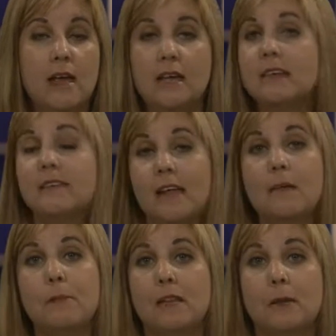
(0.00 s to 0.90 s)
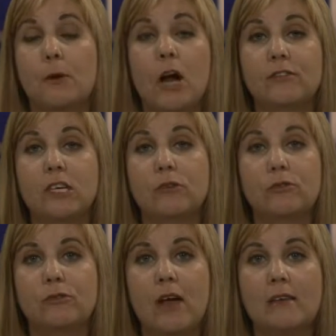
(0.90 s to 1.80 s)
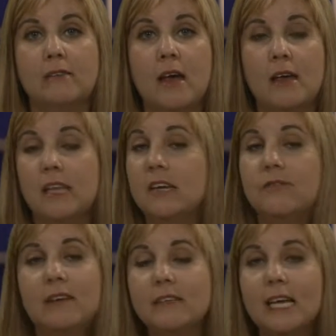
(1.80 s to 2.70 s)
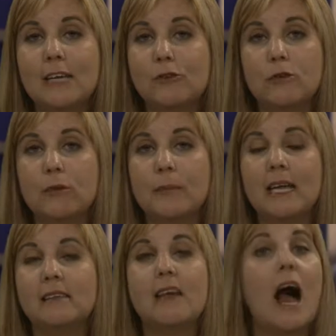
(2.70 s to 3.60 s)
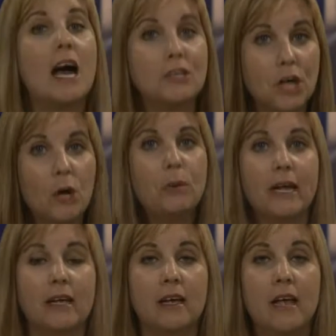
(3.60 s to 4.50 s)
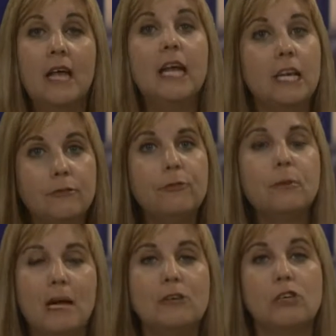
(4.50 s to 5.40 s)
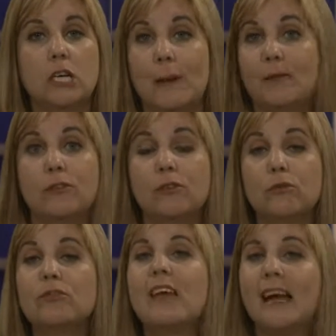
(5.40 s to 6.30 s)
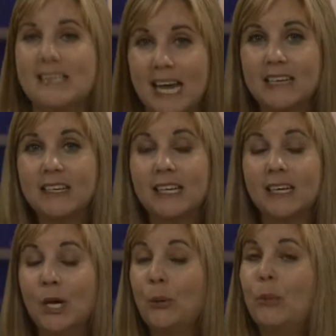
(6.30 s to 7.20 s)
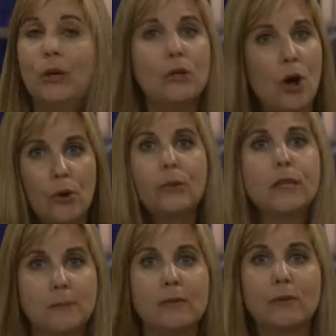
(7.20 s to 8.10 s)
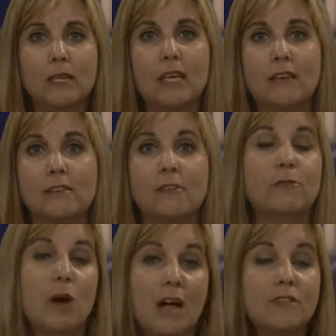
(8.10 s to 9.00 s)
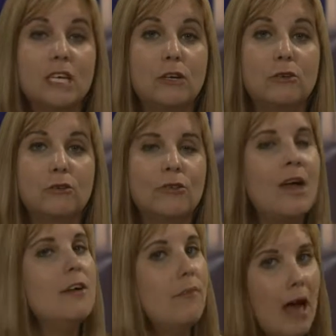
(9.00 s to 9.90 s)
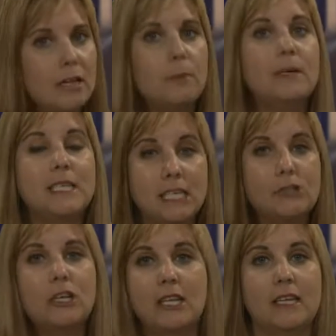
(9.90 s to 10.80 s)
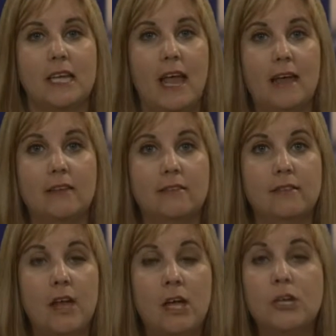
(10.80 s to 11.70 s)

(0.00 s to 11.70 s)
In a statement, the prosecutor says the investigation remains ongoing. Information about the student's identity will only be released if prosecutors file a petition in the case.